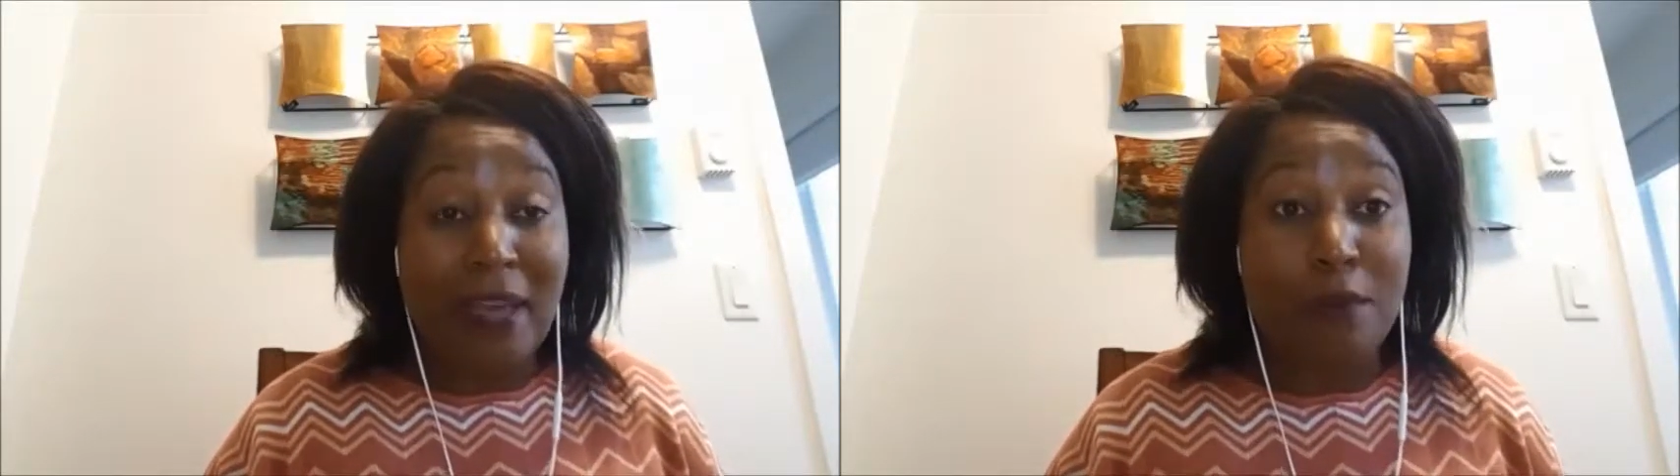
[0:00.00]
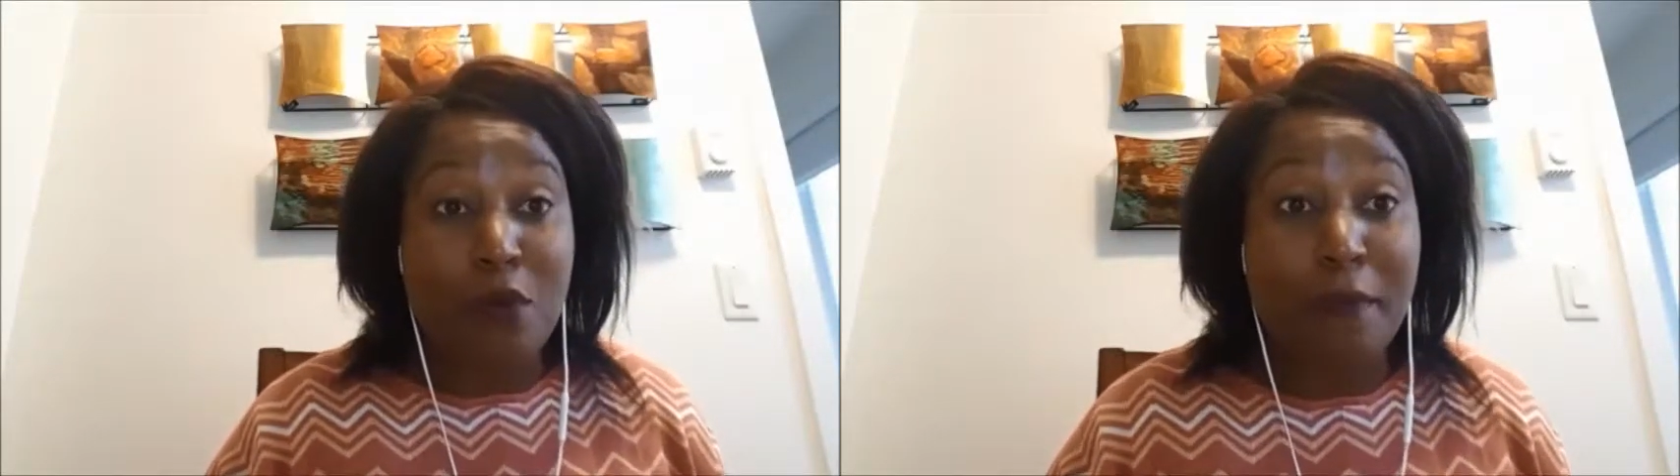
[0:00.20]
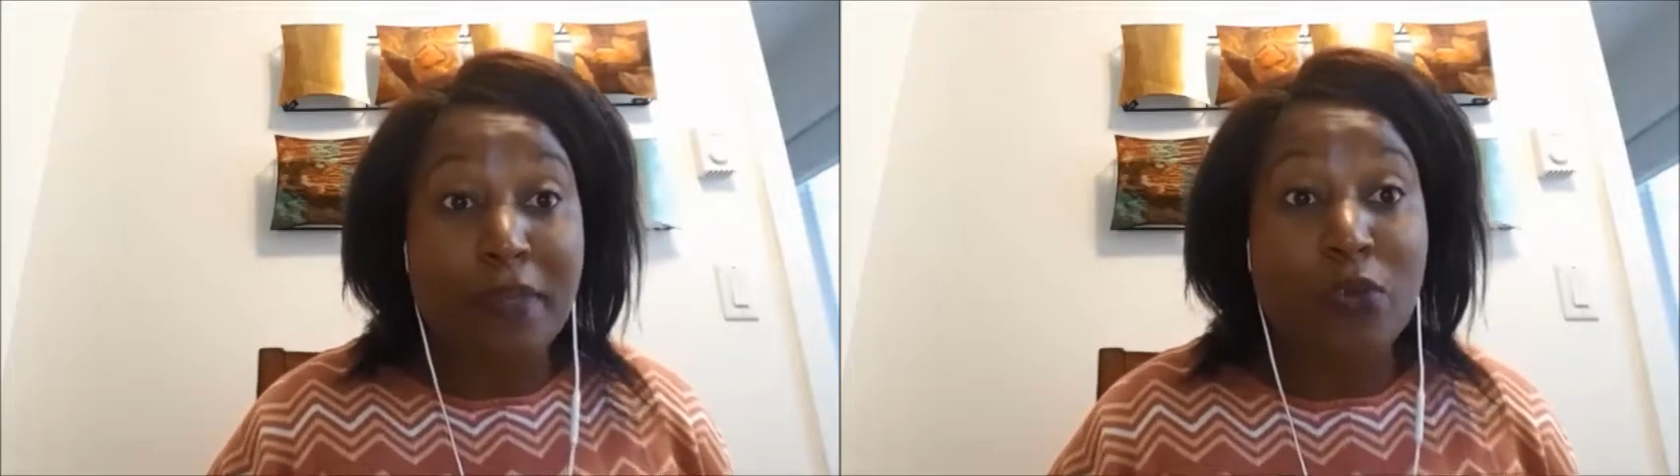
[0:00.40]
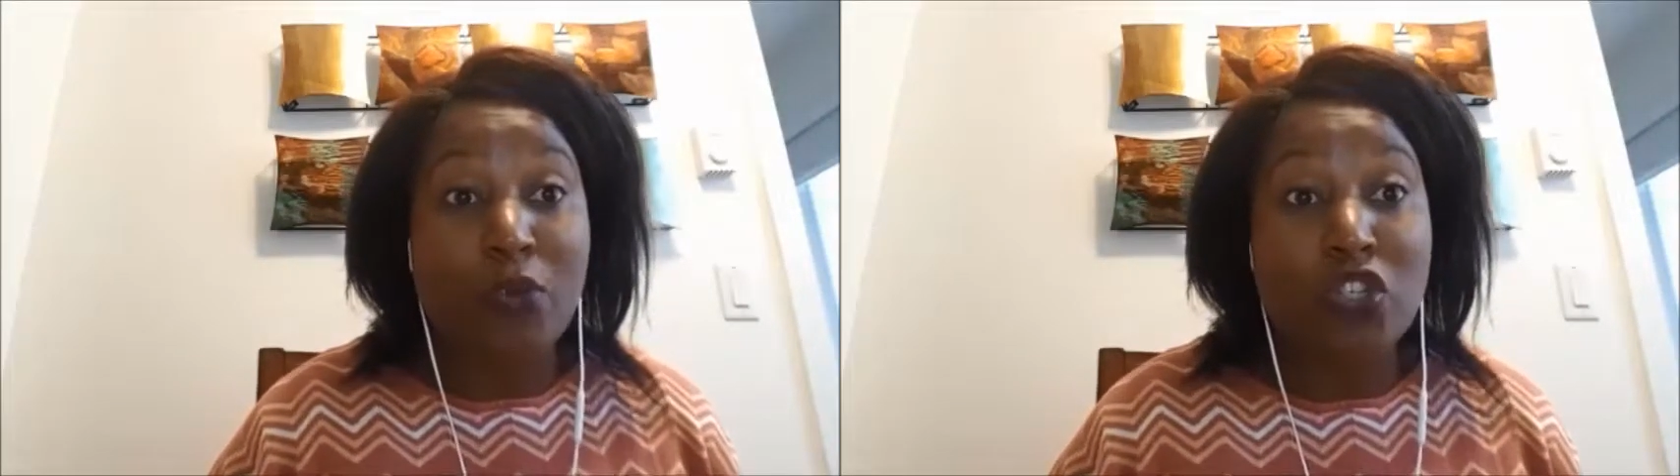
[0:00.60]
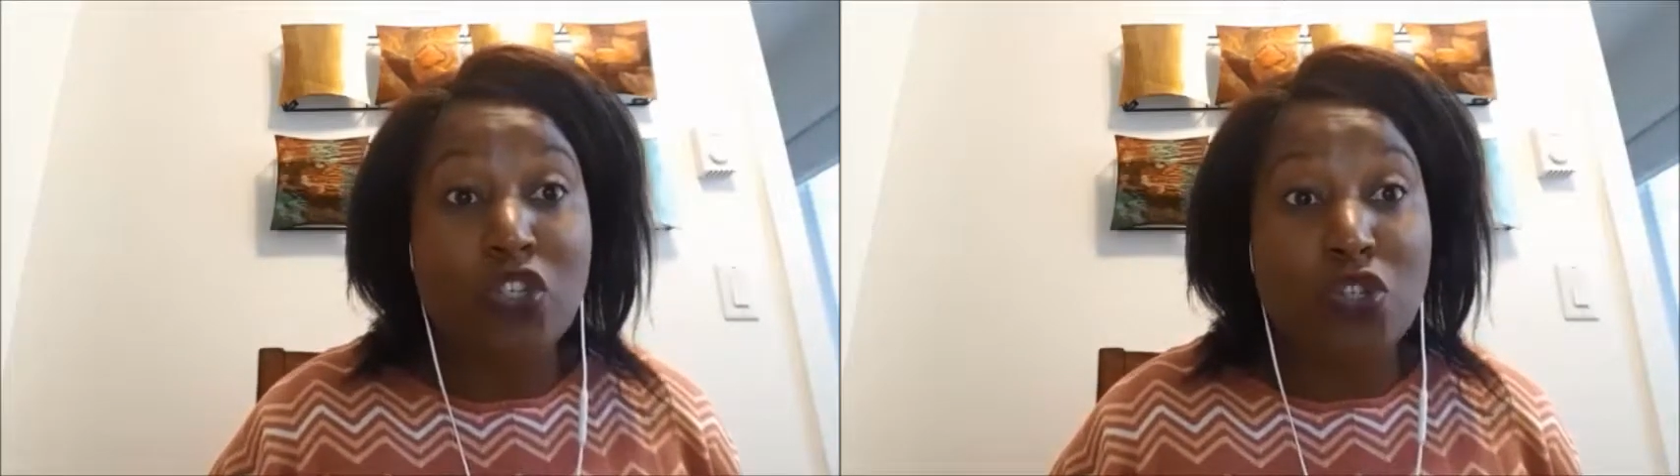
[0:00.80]
a property
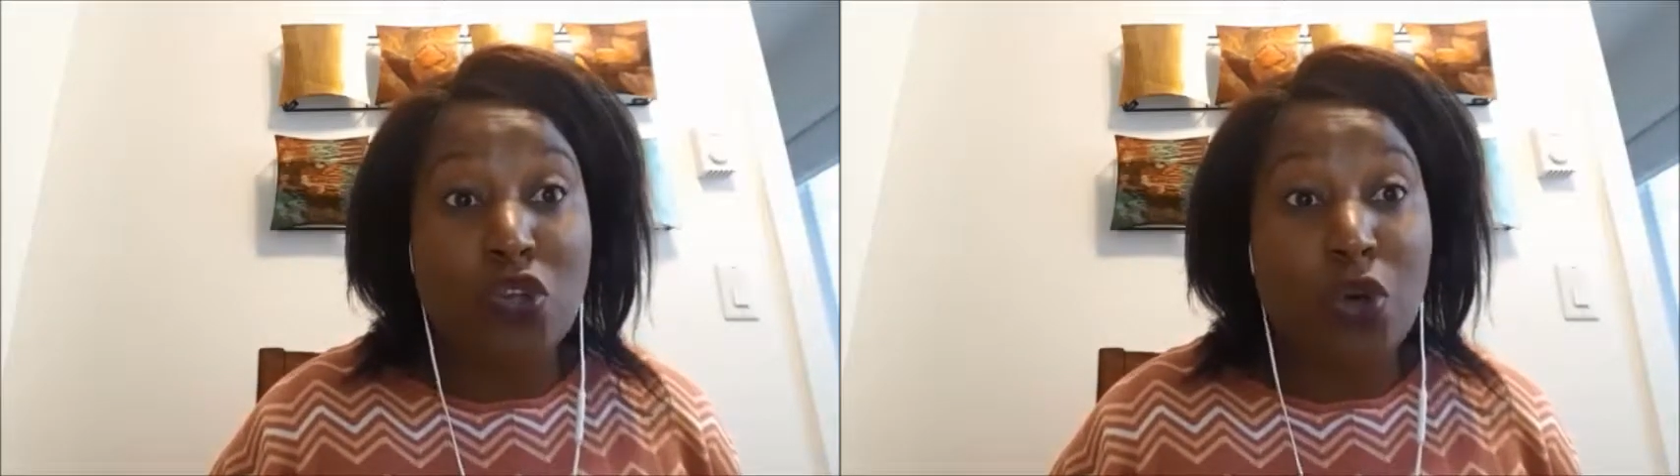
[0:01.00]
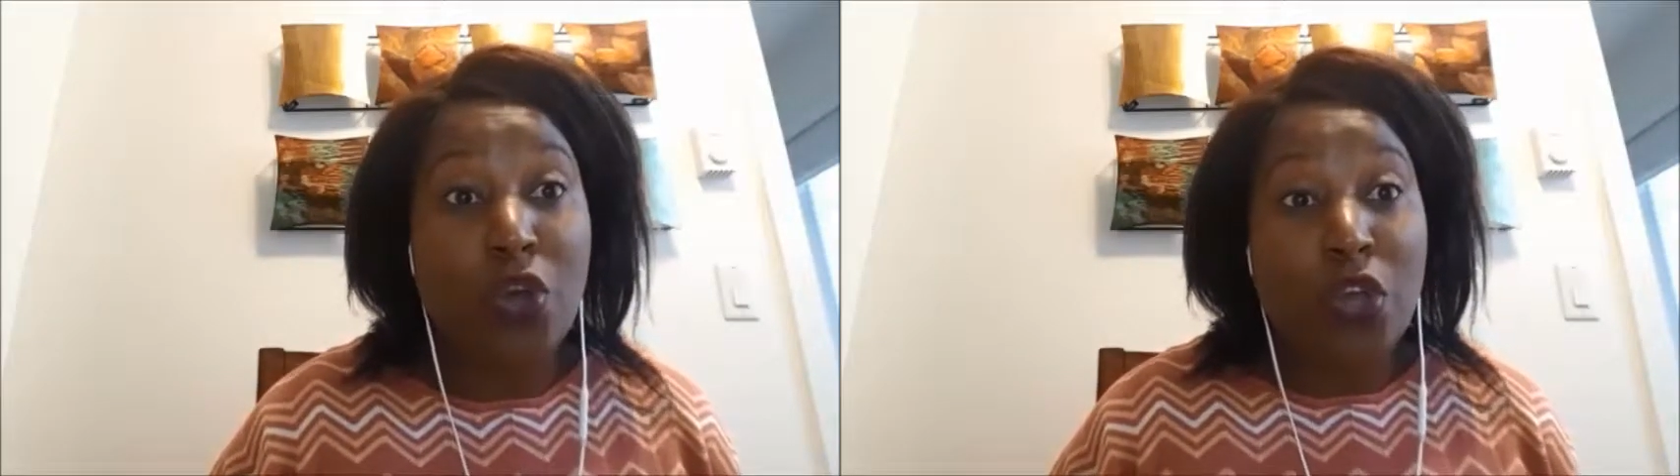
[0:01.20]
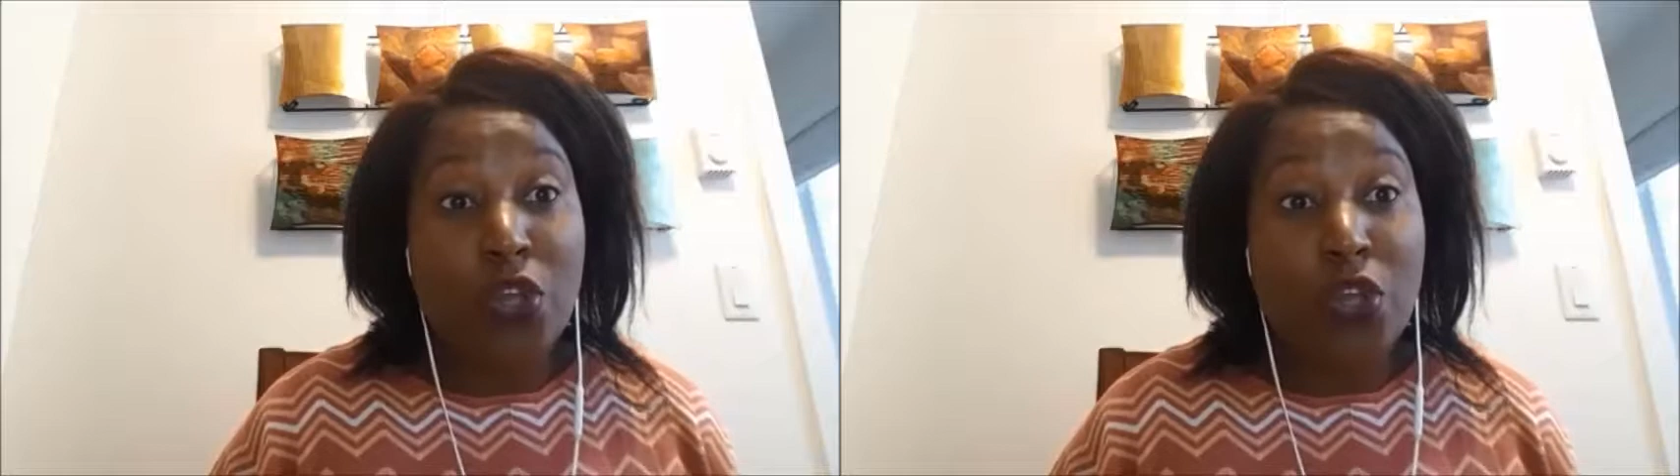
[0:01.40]
which you know